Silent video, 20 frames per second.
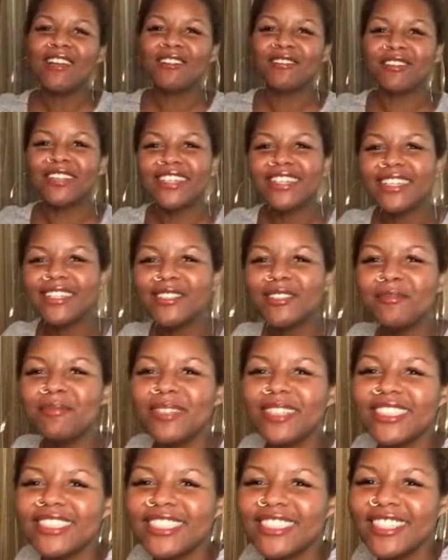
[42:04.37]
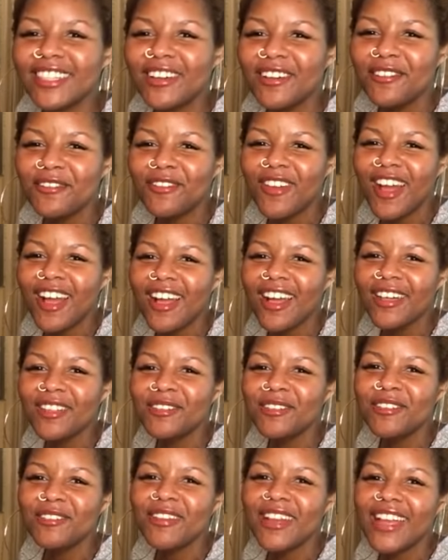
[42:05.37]
read the books your
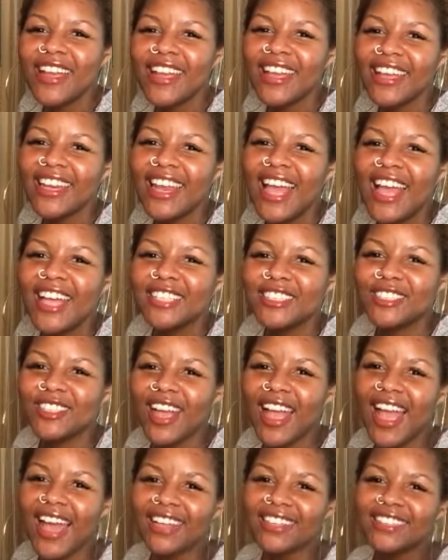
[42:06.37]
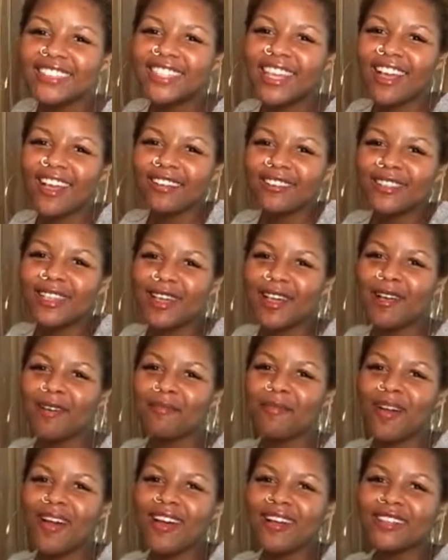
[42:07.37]
father read, try to solve the
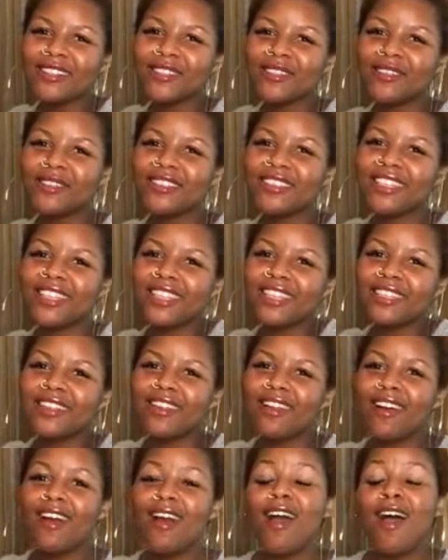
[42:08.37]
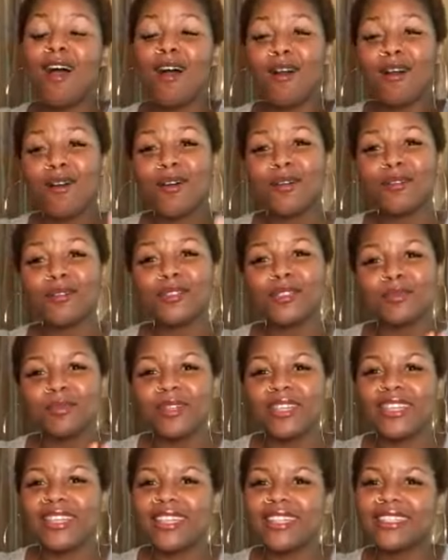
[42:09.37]
puzzles in your own
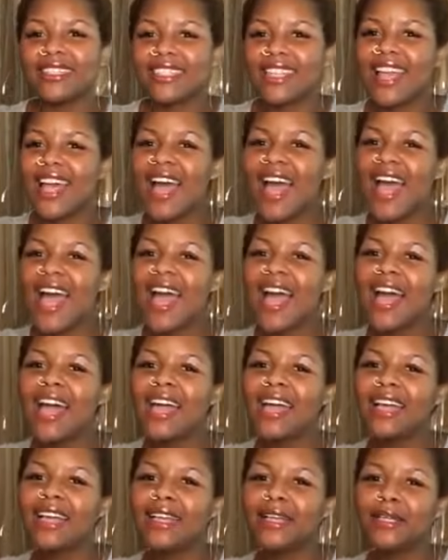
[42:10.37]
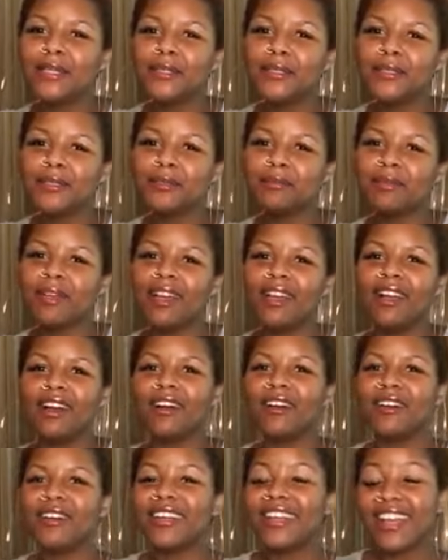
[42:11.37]
sweet time.
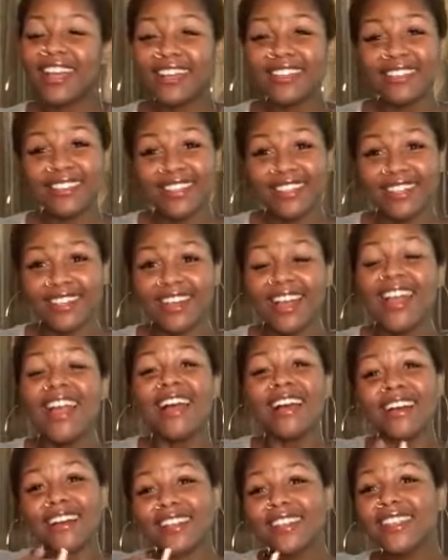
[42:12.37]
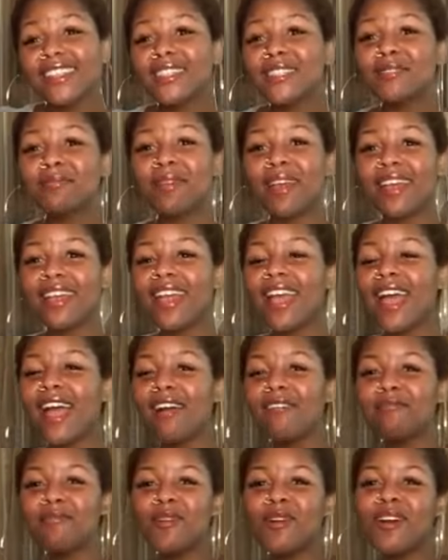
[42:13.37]
Okay, look, others may
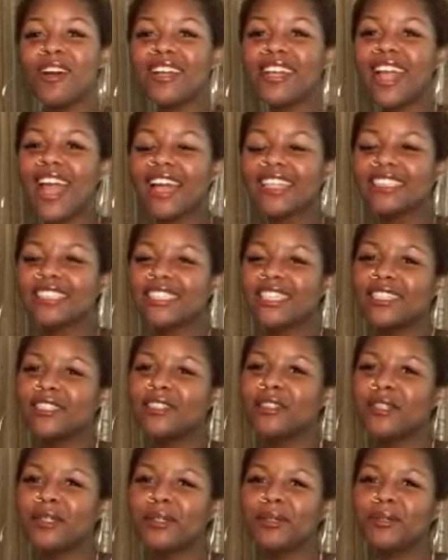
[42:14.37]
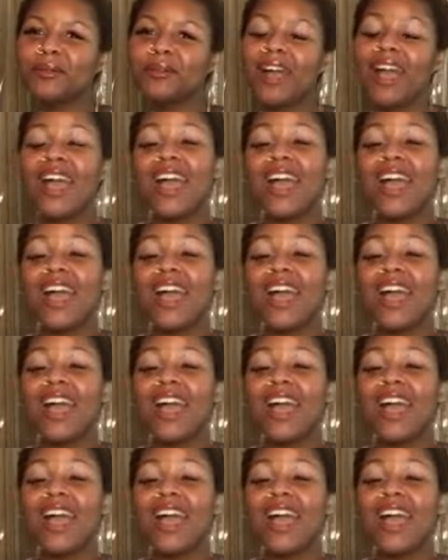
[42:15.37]
have more cash than you,